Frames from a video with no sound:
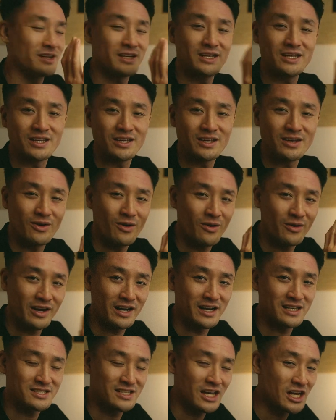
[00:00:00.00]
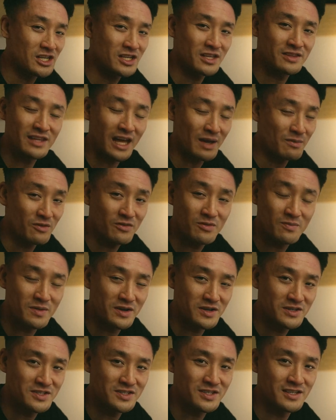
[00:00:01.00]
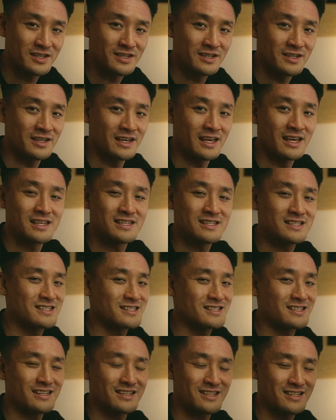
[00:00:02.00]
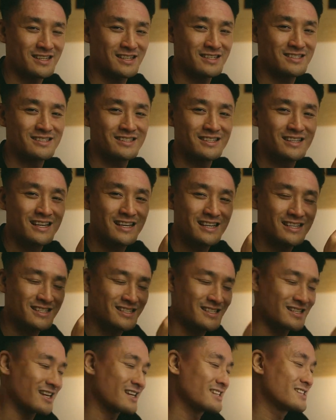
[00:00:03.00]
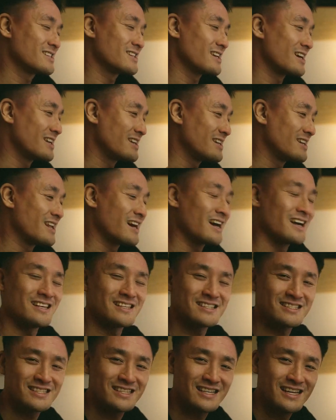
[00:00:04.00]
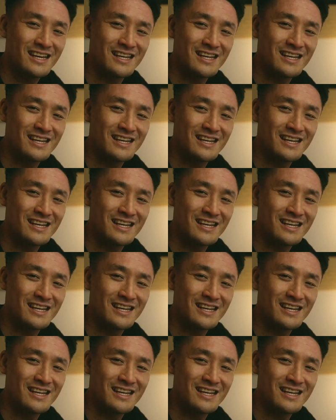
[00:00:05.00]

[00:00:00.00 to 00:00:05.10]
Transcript: the organization type of person. It's just such a nice